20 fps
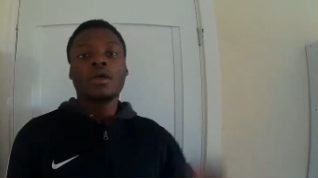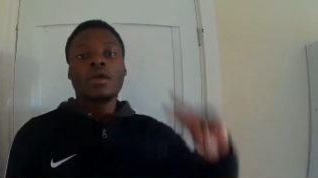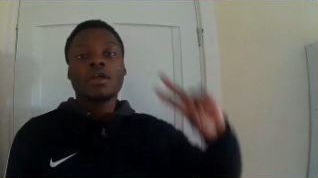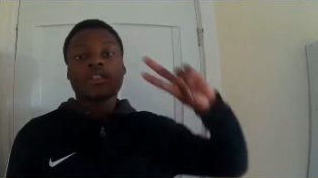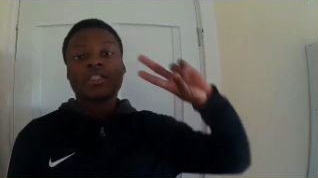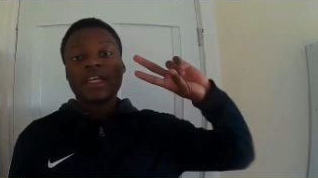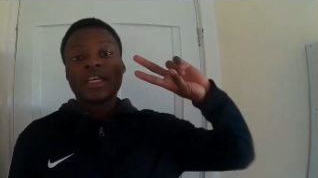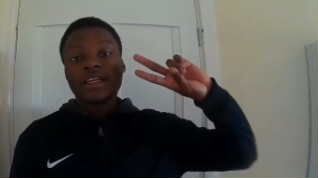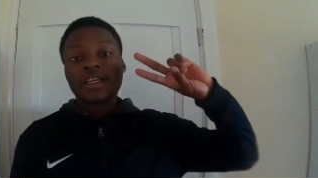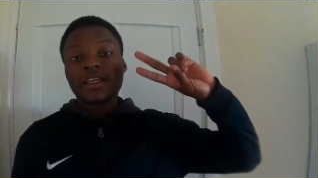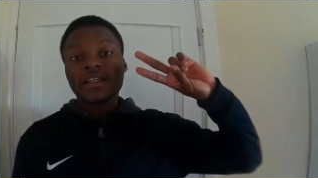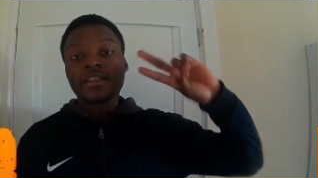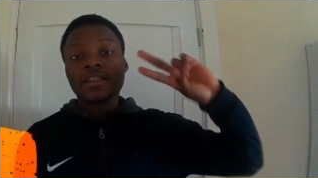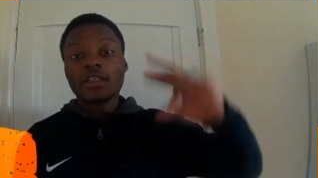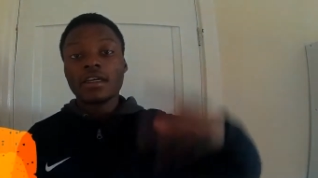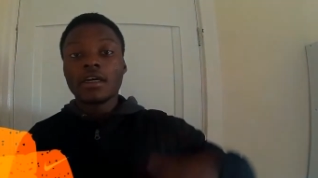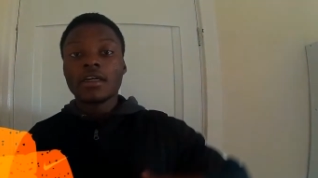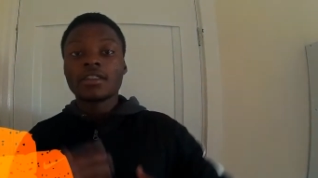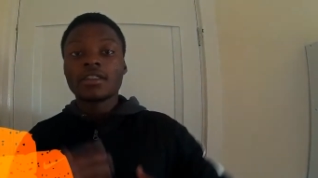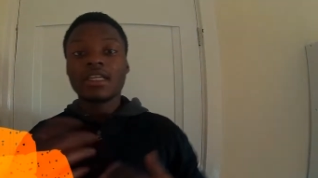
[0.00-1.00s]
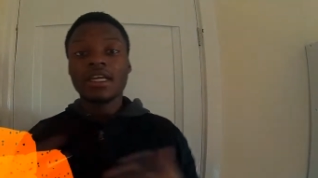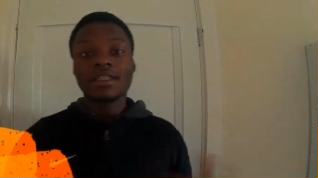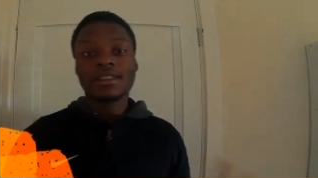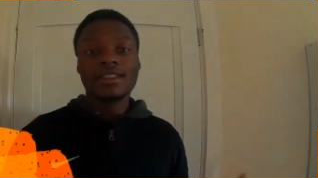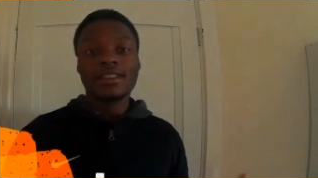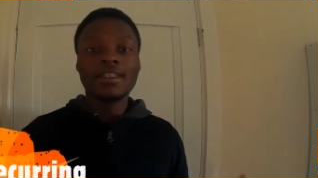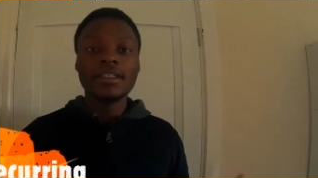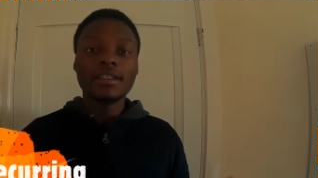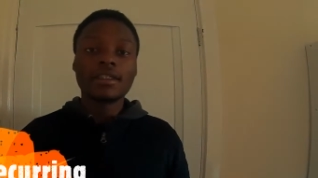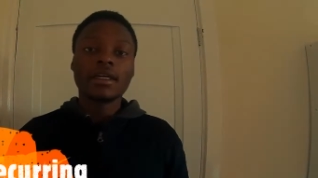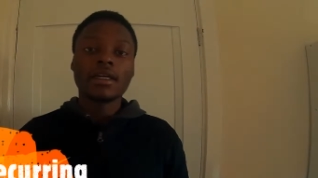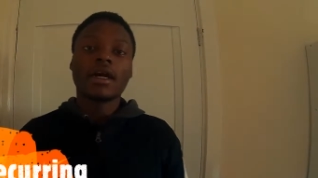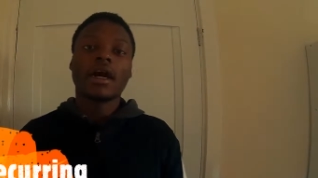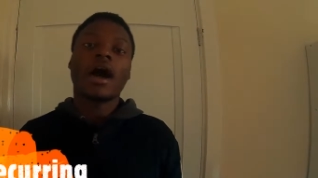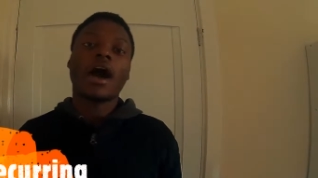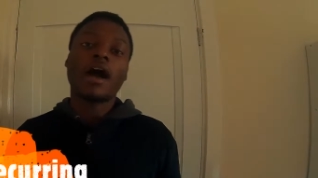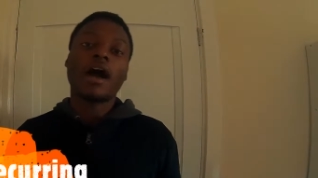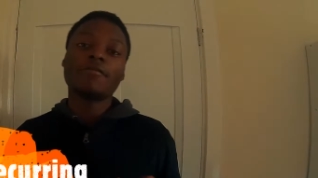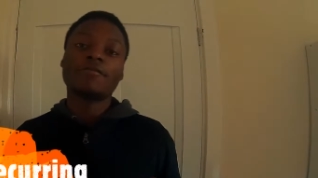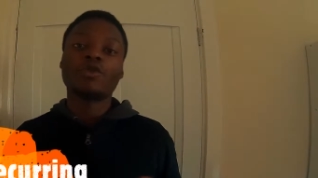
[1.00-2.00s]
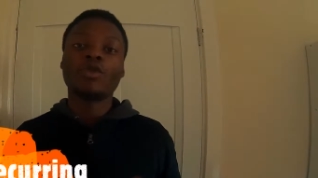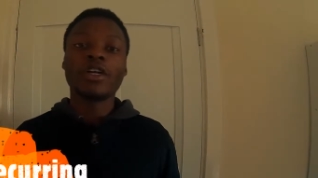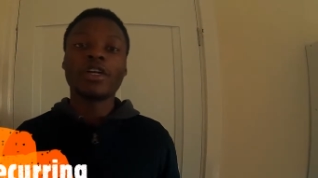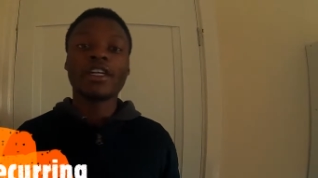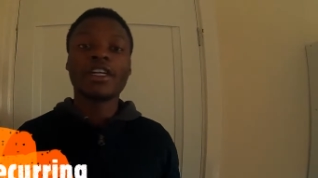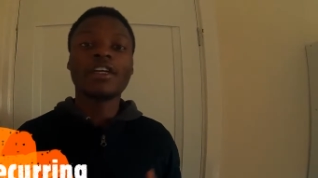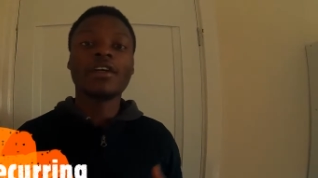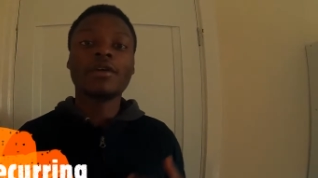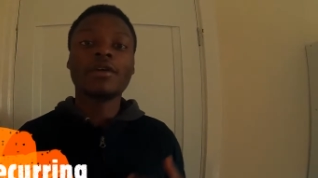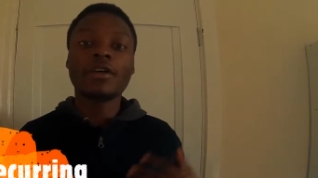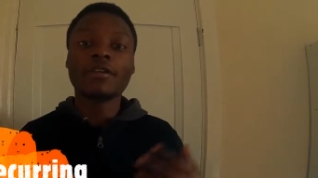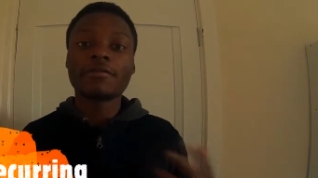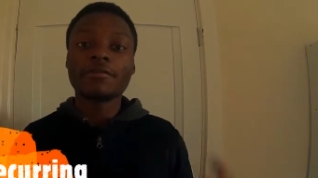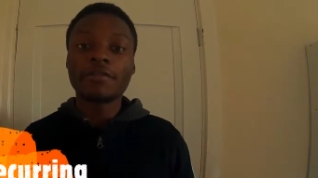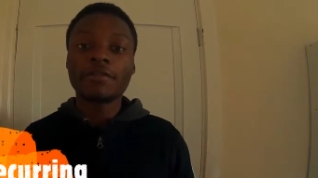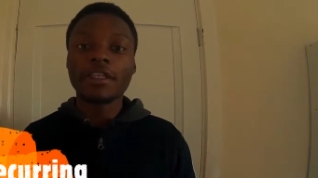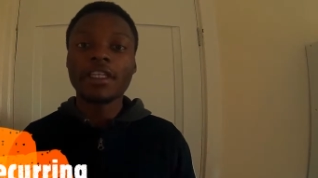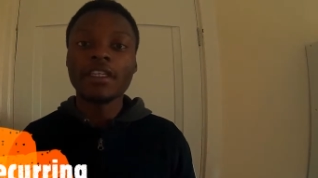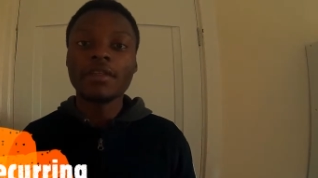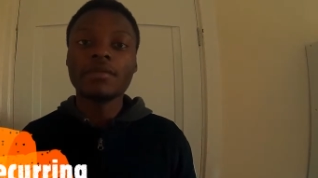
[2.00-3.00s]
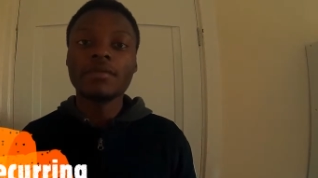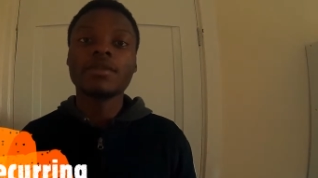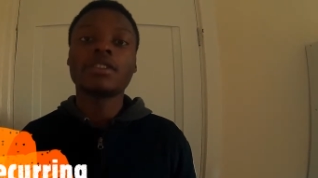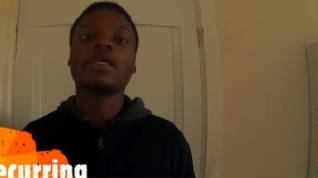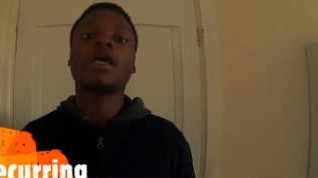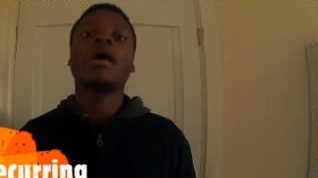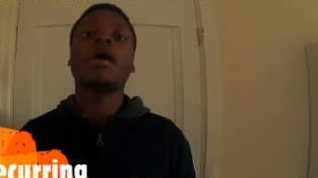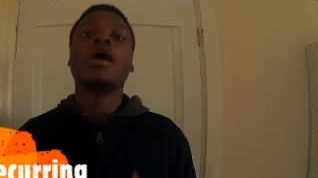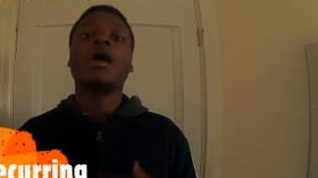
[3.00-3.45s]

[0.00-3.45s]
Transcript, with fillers: Second technique, have recurring themes